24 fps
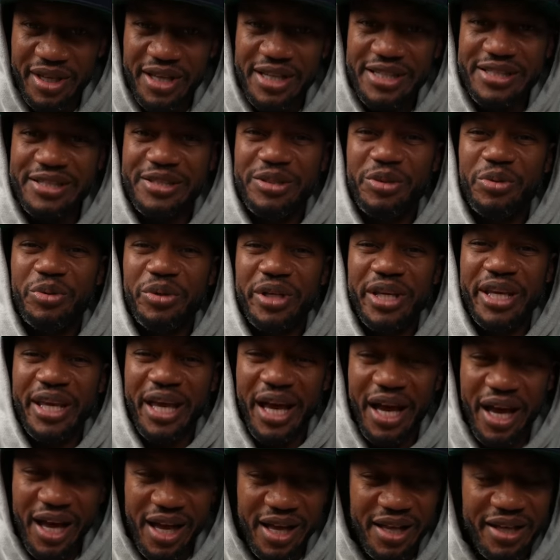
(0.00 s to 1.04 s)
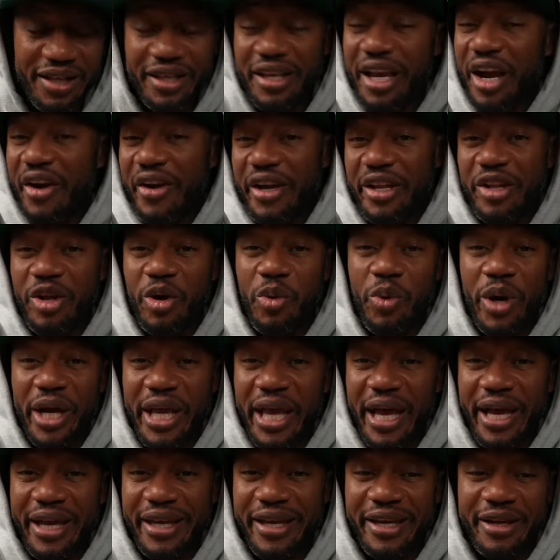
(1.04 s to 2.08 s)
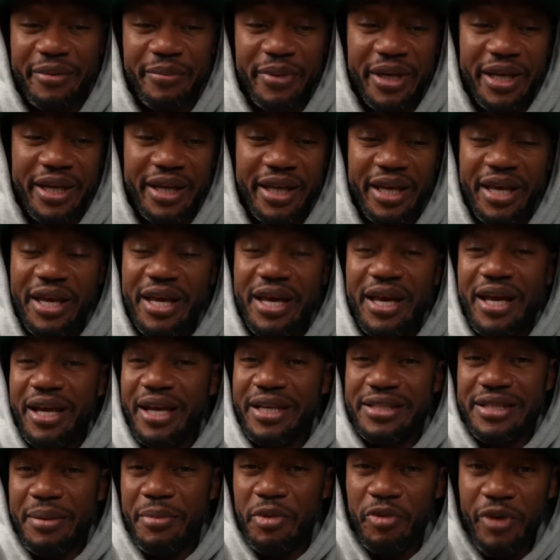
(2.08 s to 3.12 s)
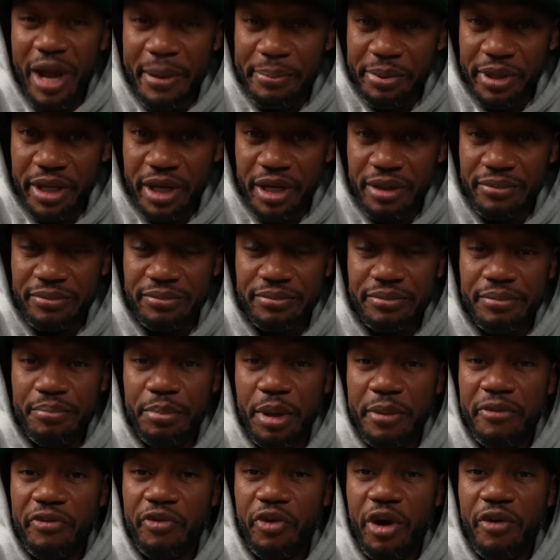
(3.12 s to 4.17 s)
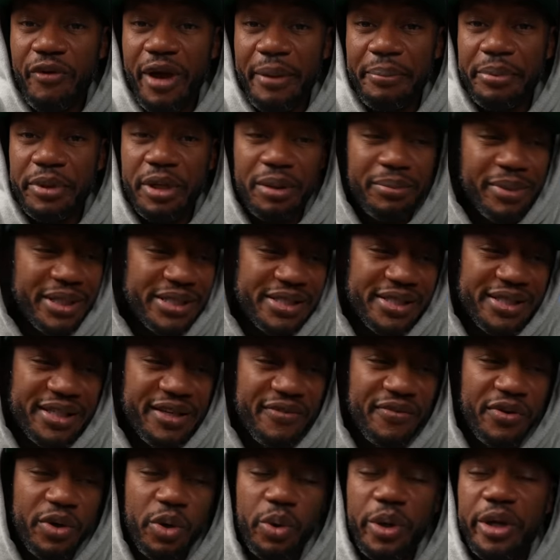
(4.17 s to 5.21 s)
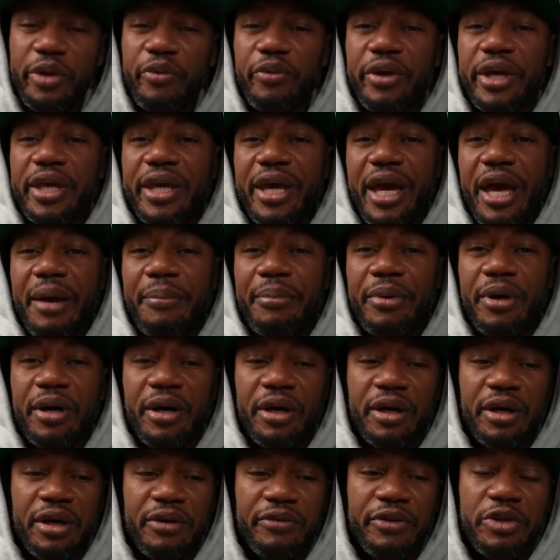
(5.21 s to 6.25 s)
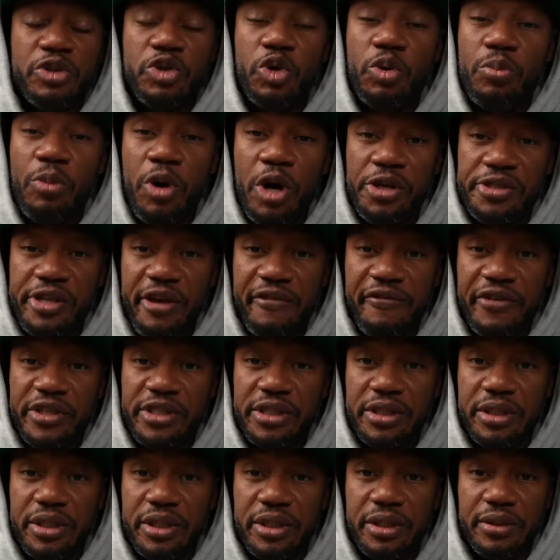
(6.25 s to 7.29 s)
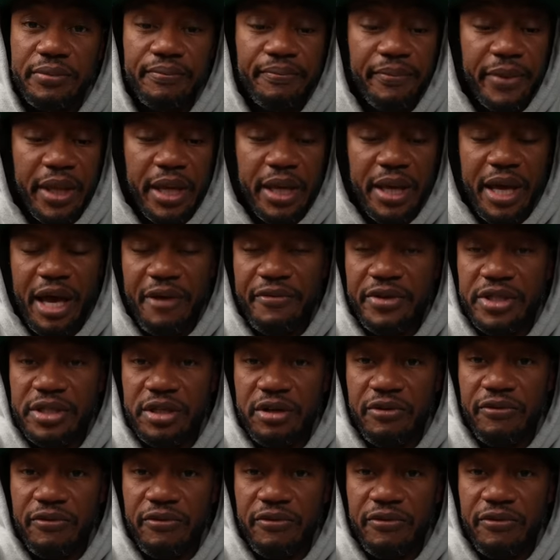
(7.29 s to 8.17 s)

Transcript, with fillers: Salute to y'all. Y'all already know why y'all here, man. Because I'm going to wrap it up. But before I wrap it up, let's give a quick recap of the two malls I visited. I visited